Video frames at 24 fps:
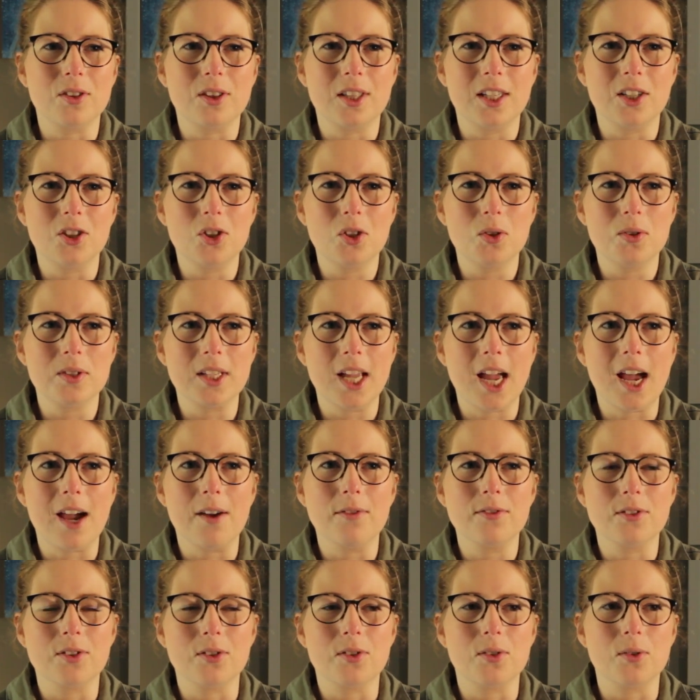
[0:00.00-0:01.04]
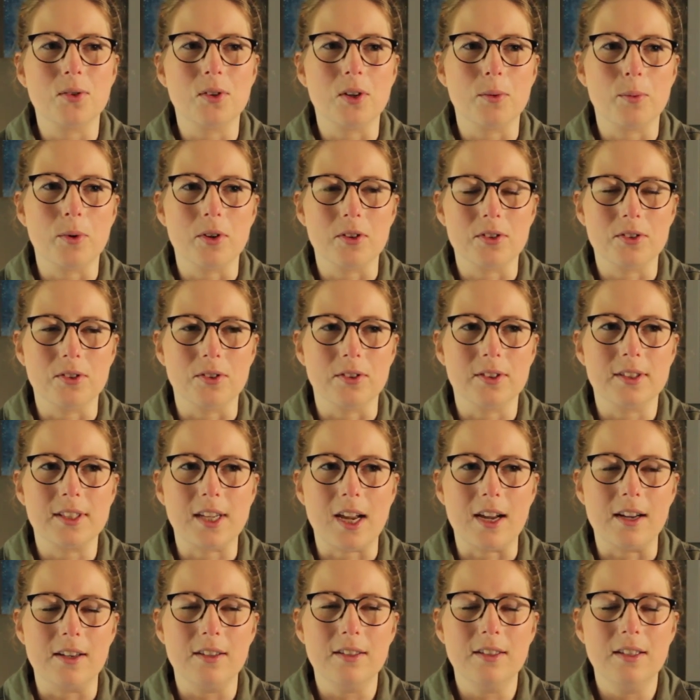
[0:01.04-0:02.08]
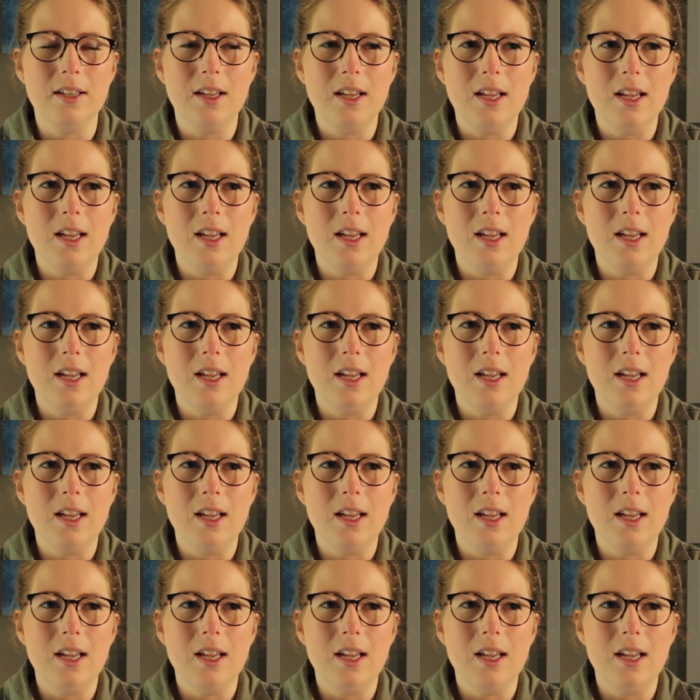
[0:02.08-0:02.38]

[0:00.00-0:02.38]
these shoes have to suit your personal style.